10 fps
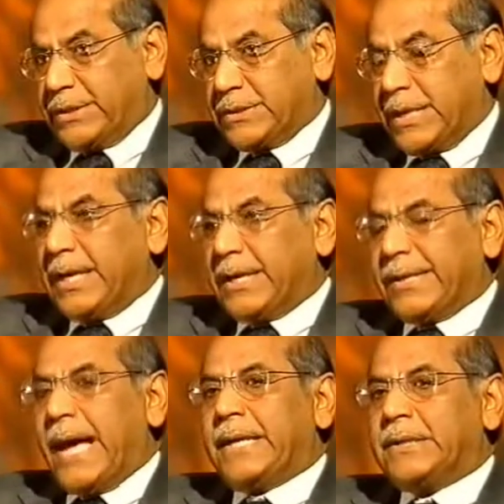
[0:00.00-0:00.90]
is
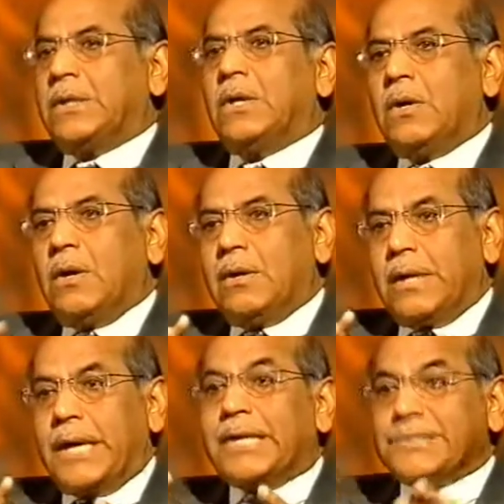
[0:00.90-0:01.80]
that
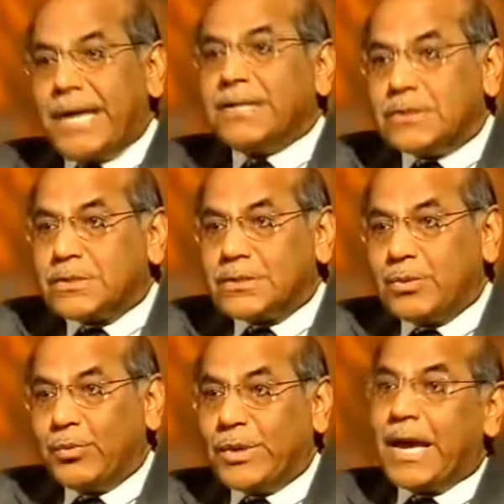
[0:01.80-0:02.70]
in a
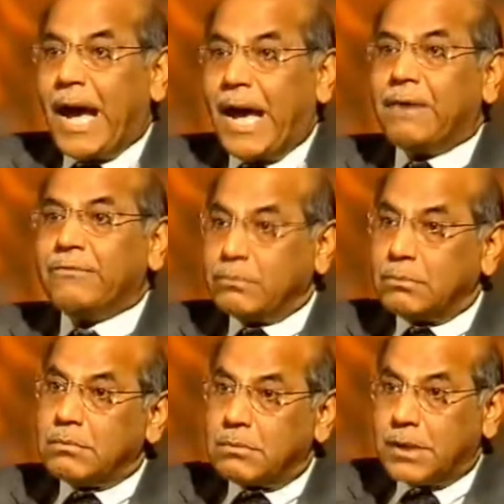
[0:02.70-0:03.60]
sense, we have
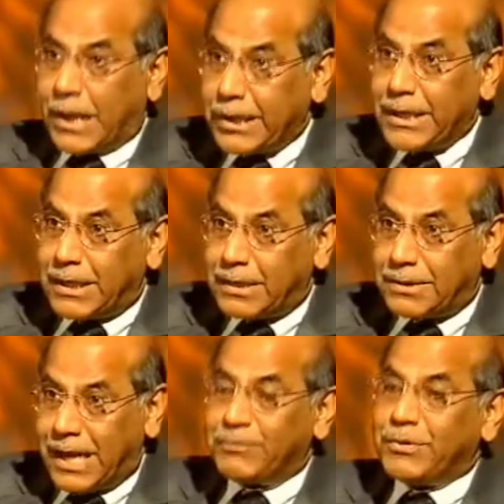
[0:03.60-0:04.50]

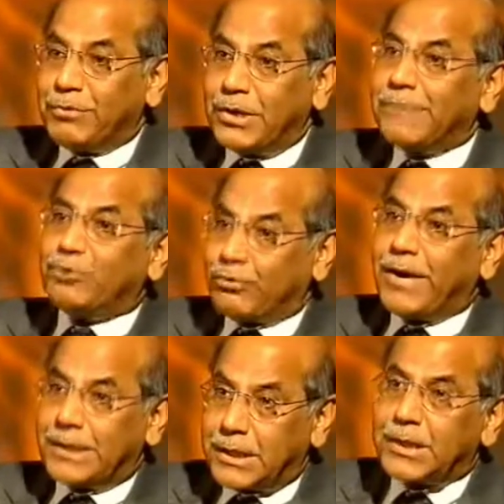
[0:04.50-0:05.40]
agreed that we will live to
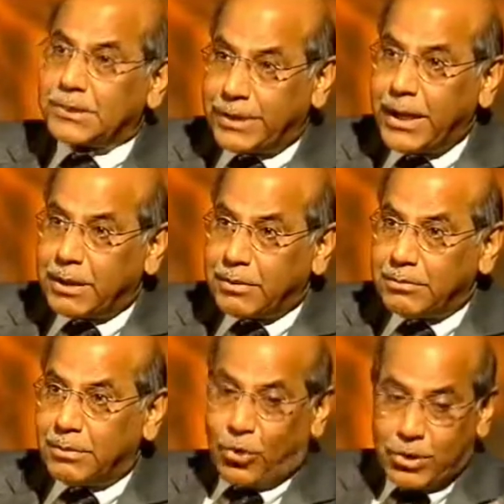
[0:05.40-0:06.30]
fight another day,
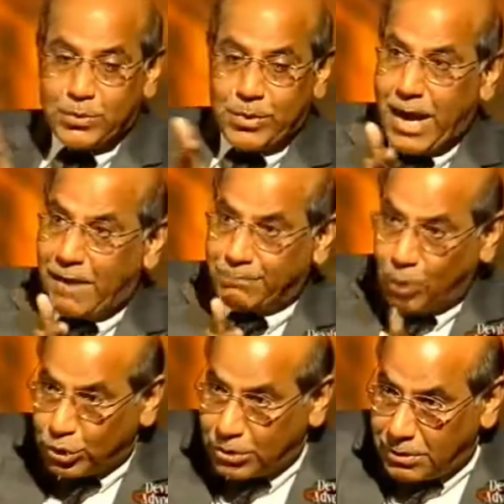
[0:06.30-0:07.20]
because we
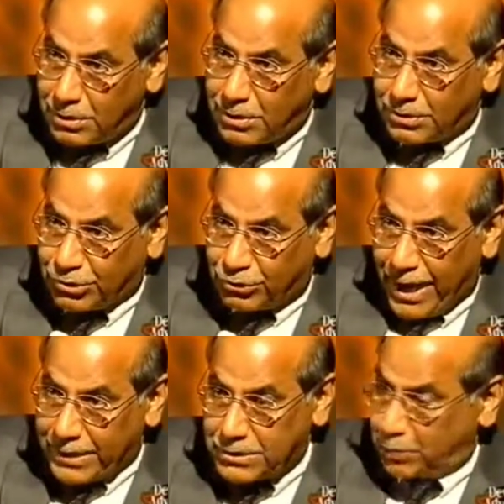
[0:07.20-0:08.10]
have both the
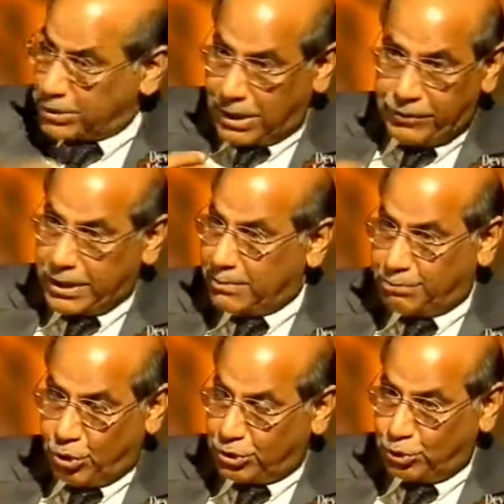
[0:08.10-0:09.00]
tracks, which are very
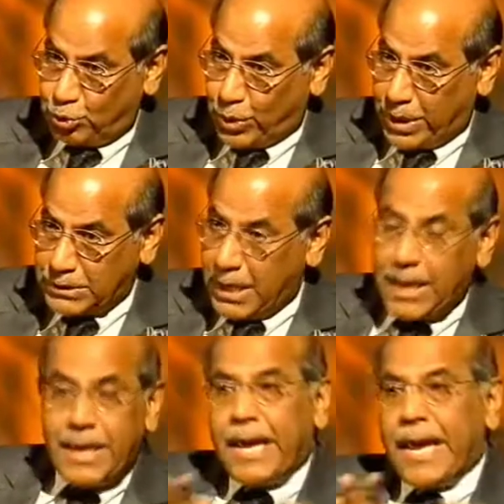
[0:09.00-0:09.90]
important to us,
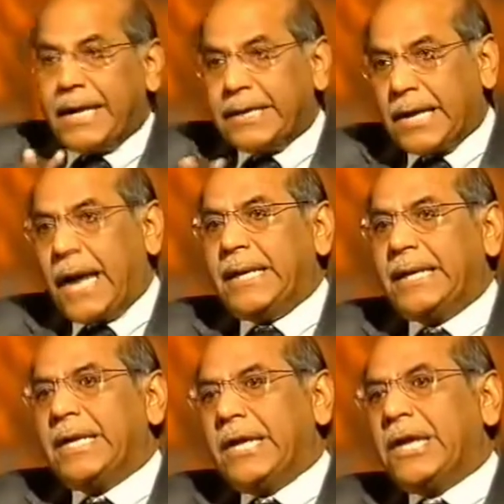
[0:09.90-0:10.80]

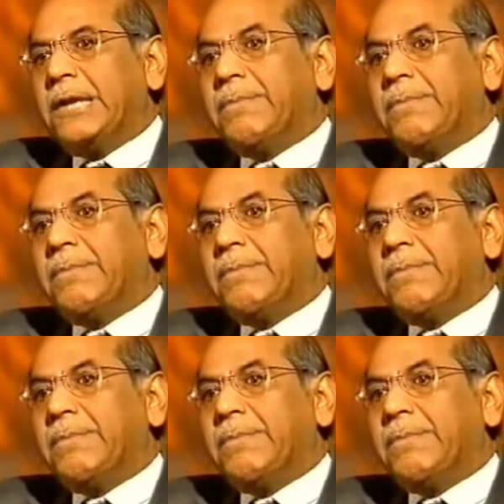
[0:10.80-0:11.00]
entirely